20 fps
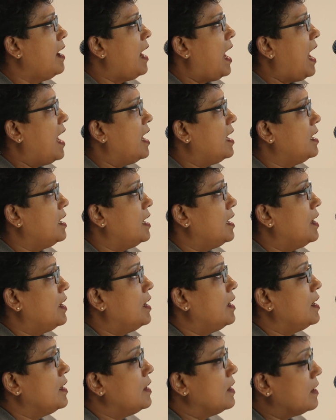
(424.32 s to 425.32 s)
And
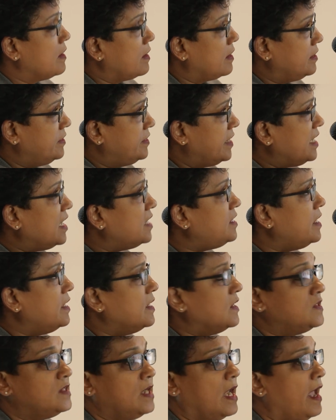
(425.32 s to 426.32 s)

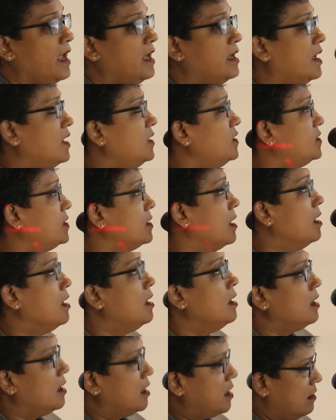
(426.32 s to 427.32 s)
gelatinous lichens,
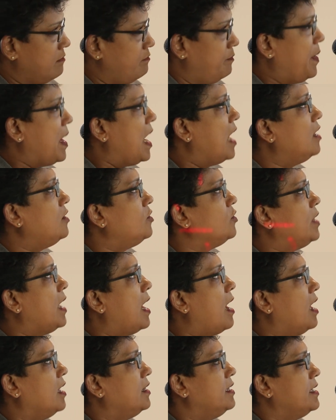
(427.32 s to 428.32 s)
compared to
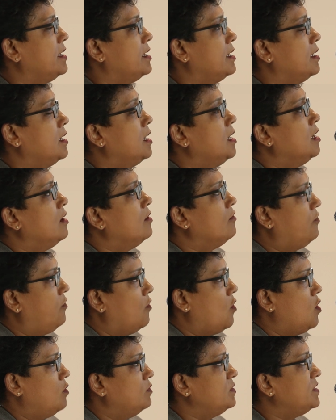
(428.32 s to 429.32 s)
the other
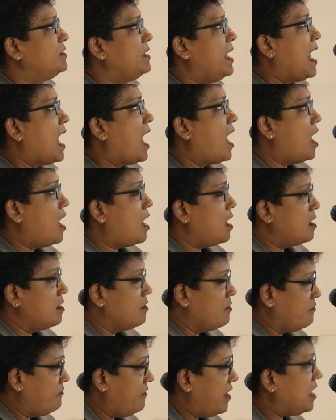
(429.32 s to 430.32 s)
forms, they are
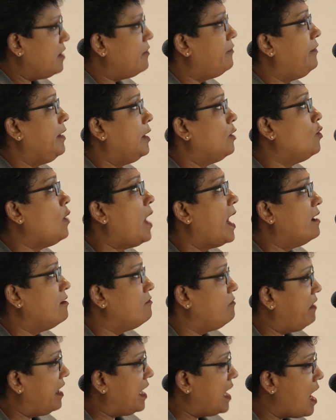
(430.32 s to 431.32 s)
very few
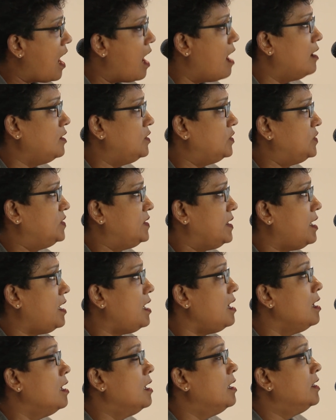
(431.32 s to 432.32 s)
and very hard to
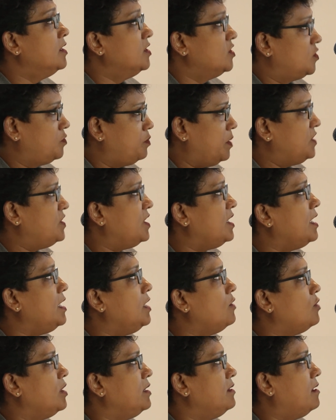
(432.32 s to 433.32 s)
see, especially
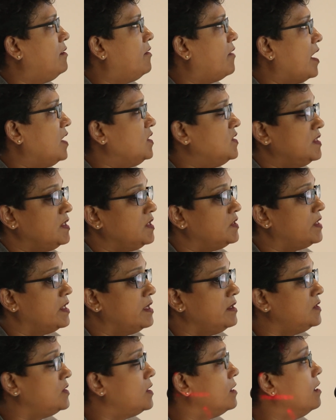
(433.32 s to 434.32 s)
during the dry
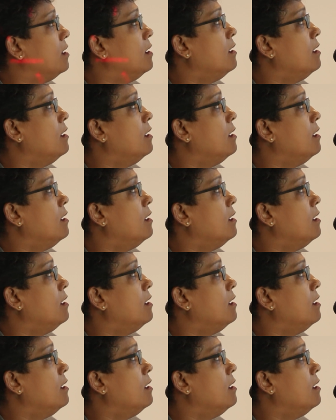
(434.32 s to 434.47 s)
seasons.